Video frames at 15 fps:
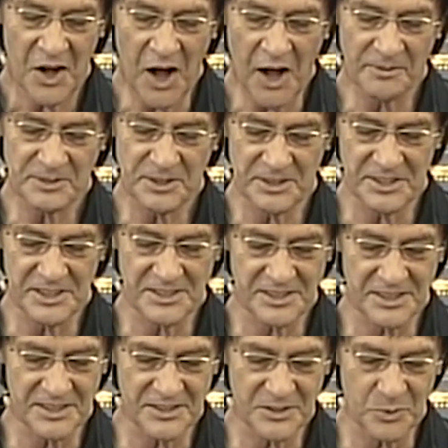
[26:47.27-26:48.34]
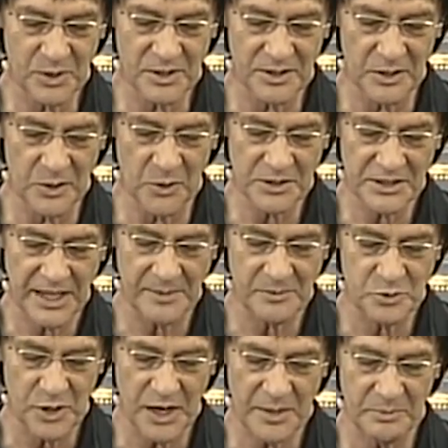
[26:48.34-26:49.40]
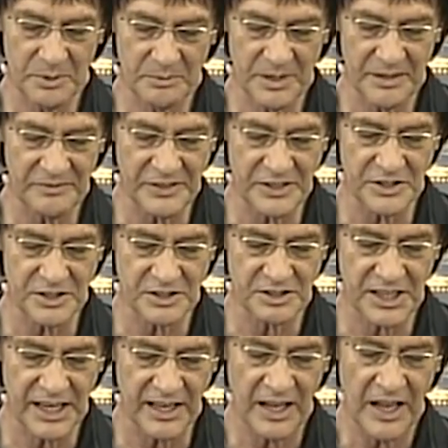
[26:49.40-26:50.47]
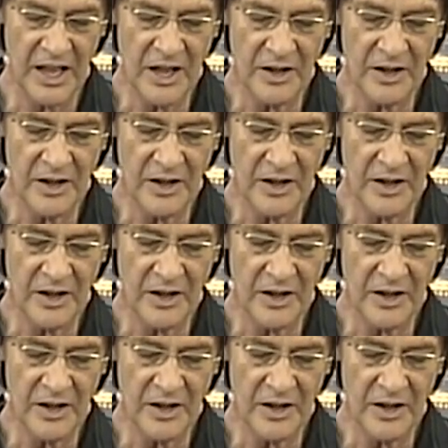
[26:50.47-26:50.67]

after these things, the word of the Lord came to Abram in a vision saying,